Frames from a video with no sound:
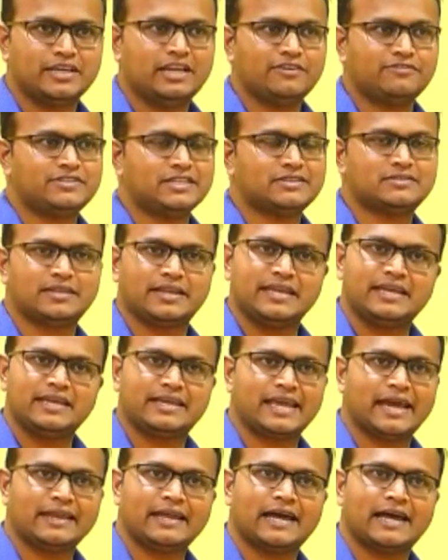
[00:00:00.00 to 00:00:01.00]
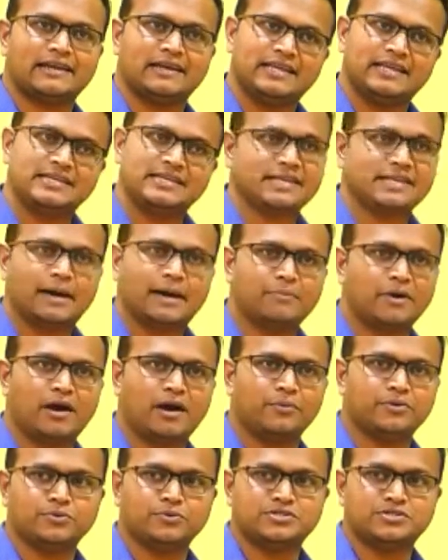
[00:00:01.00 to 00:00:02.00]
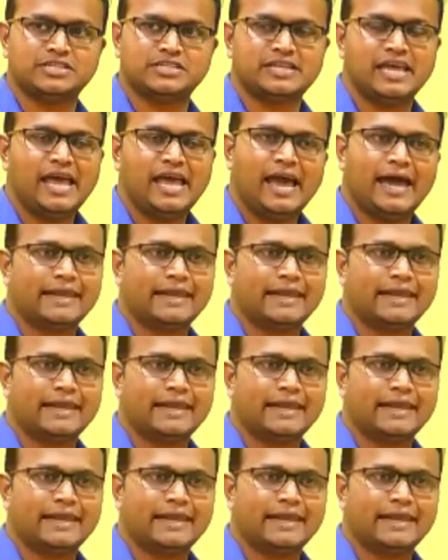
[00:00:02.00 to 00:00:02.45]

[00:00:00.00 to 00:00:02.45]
If the 3 can at least somehow use it,